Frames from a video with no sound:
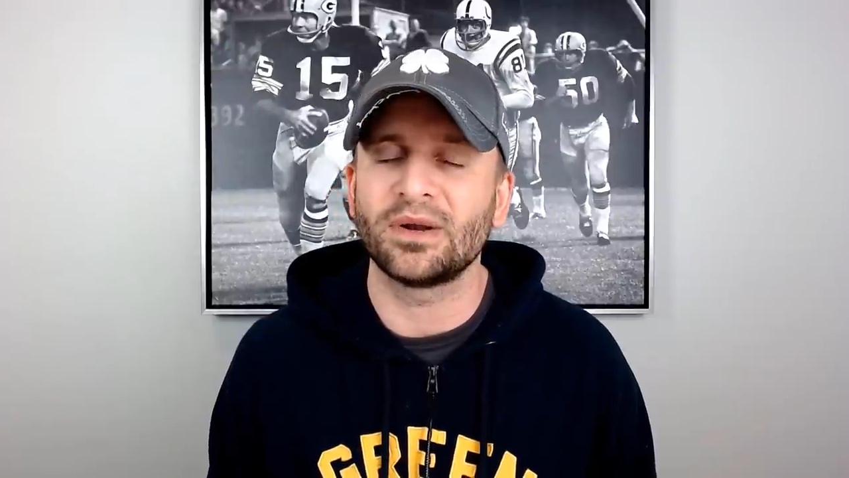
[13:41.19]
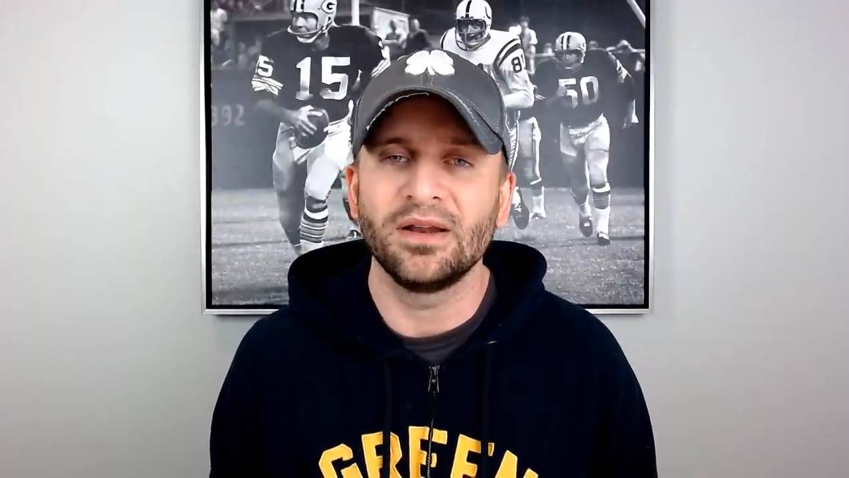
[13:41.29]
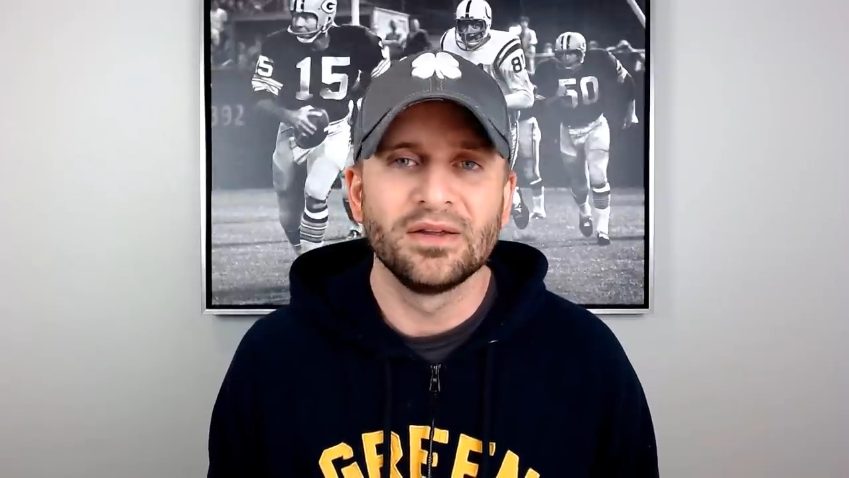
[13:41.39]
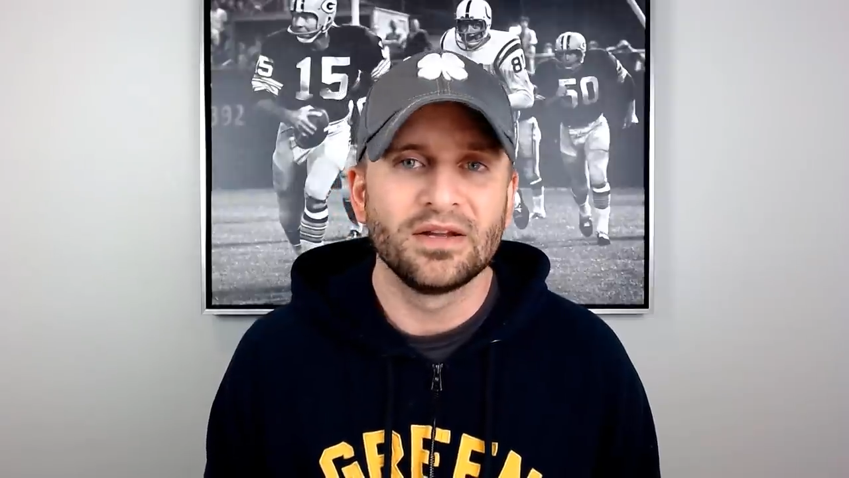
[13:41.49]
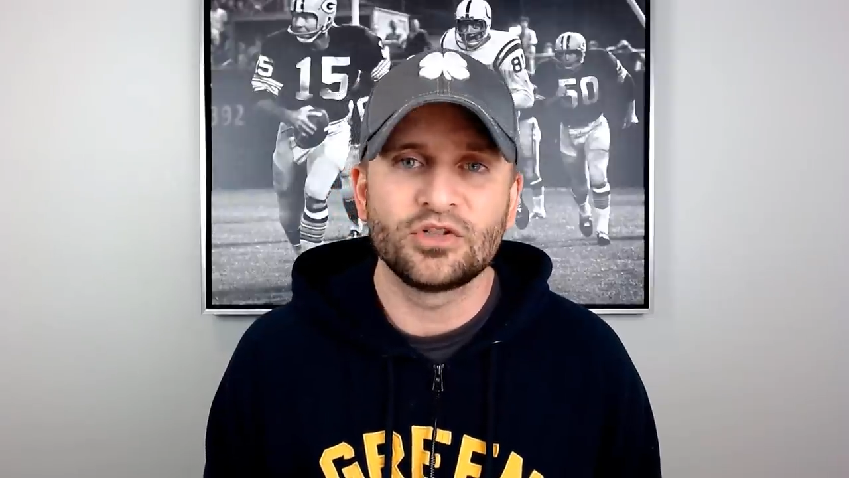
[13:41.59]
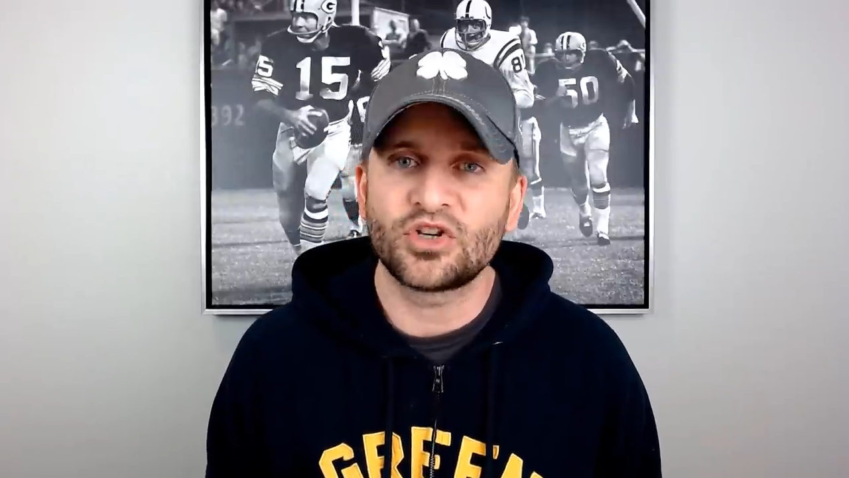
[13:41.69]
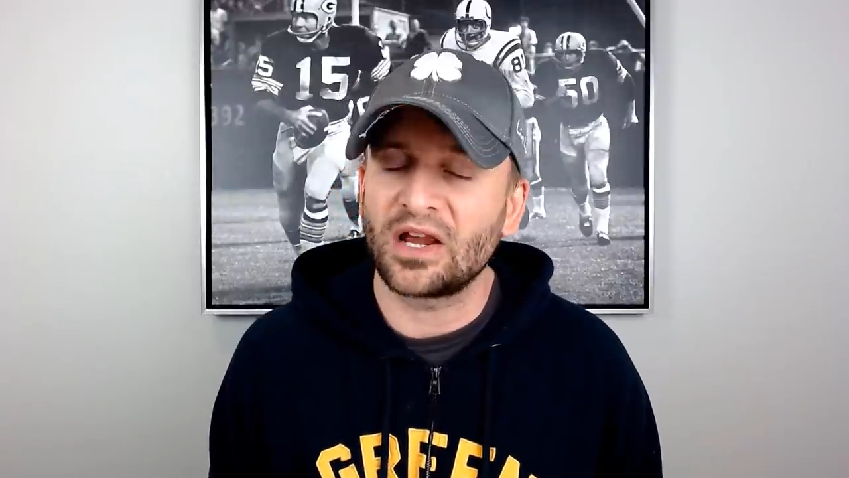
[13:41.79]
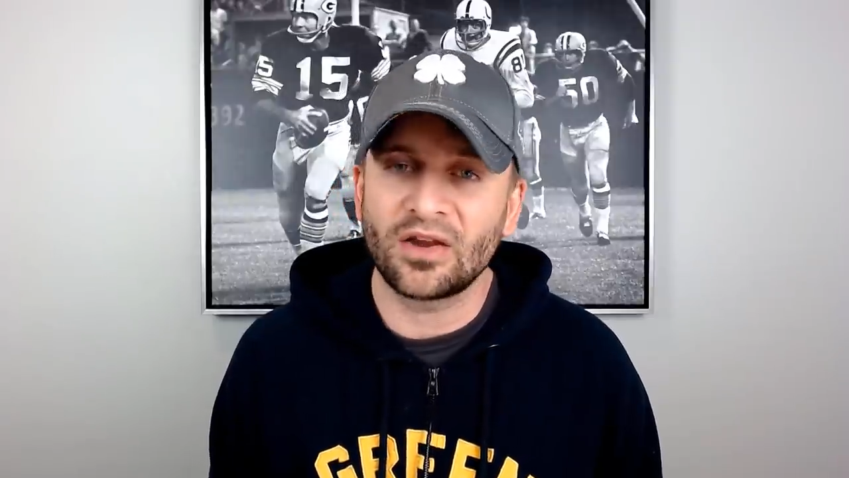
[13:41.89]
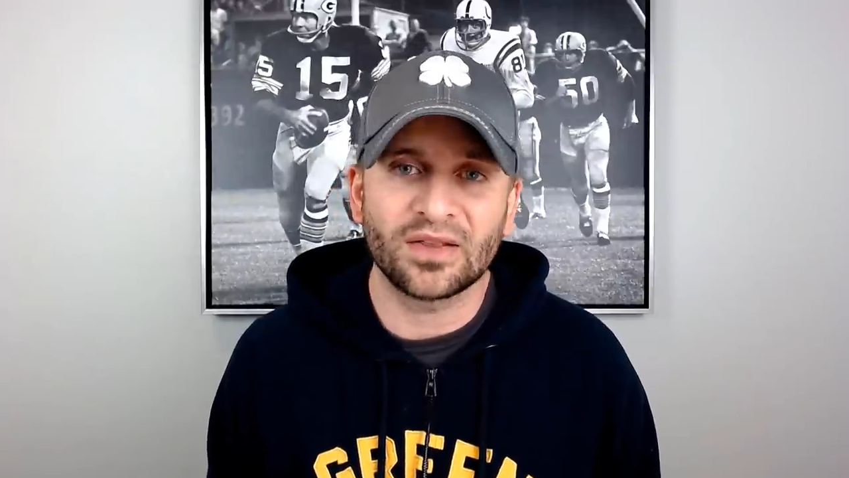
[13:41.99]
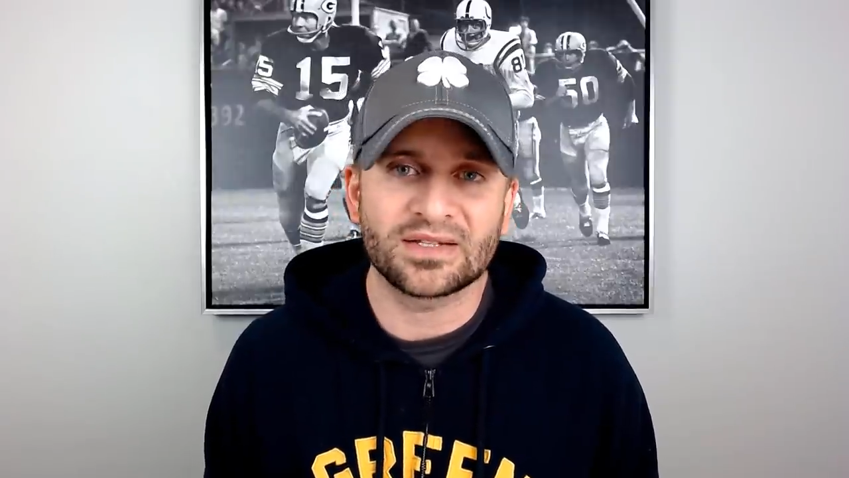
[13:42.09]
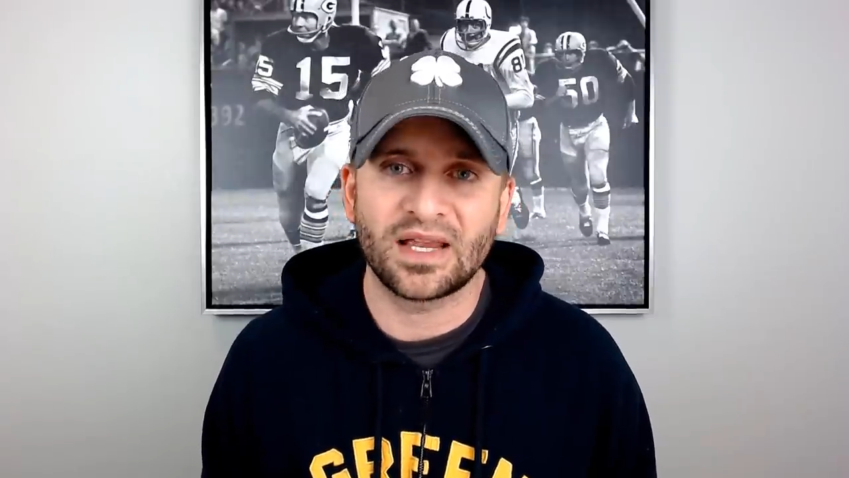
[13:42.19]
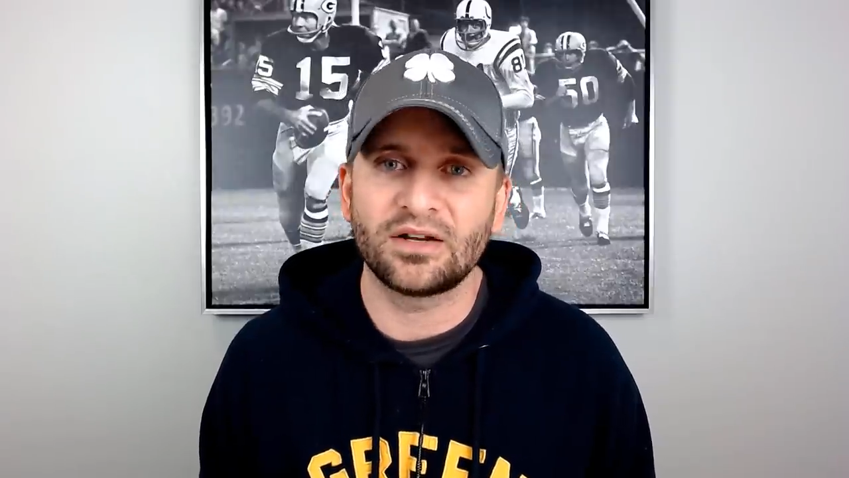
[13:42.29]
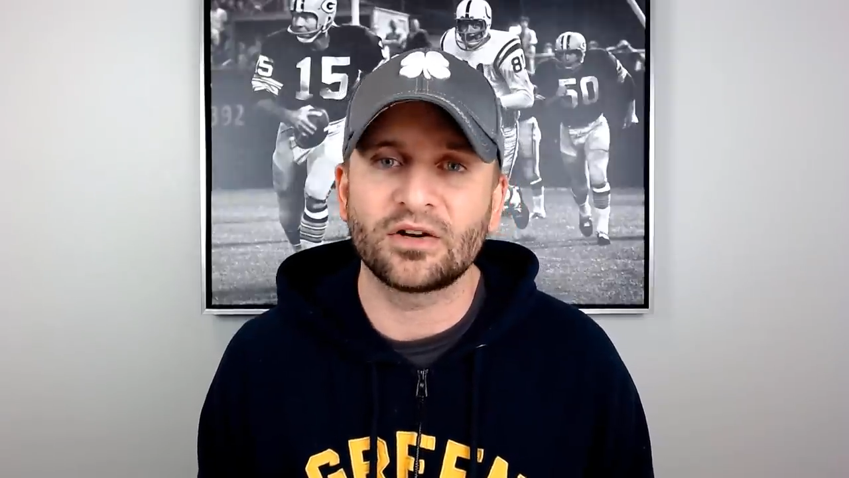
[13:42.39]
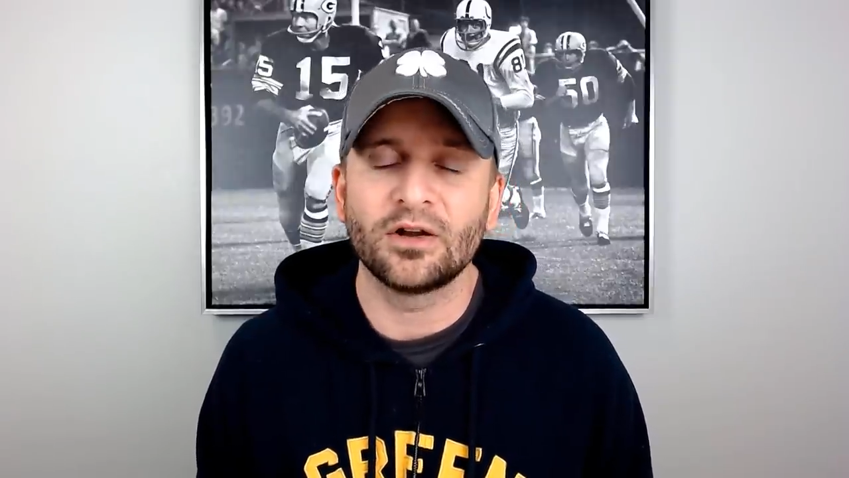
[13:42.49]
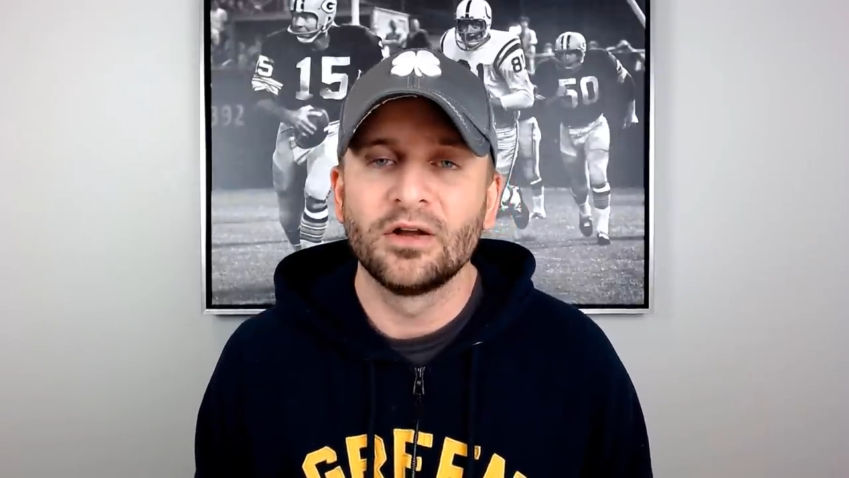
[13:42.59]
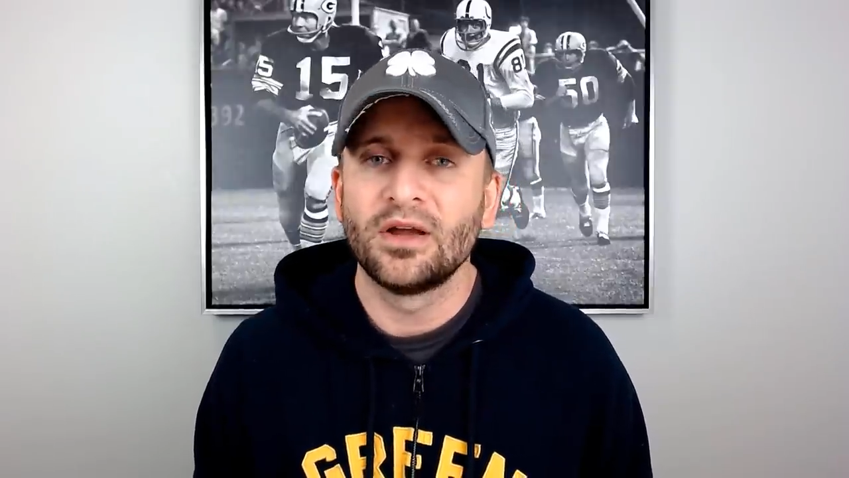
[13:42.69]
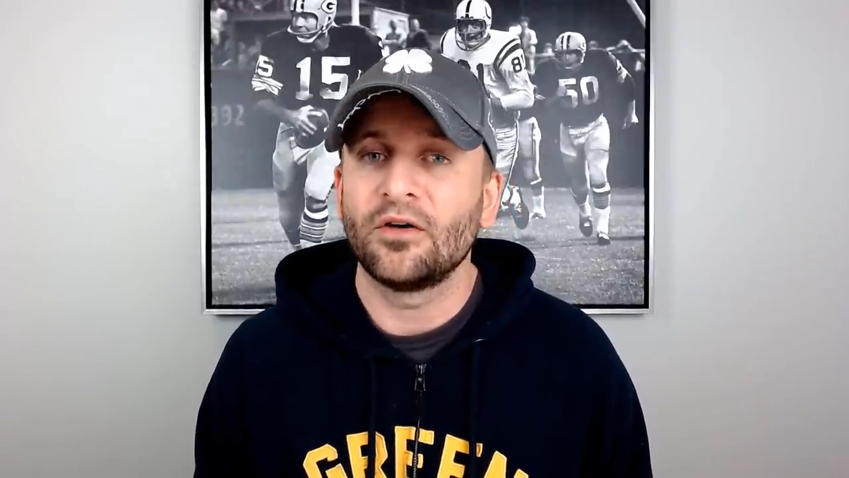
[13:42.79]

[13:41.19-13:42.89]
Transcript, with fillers: But Jaire Alexander,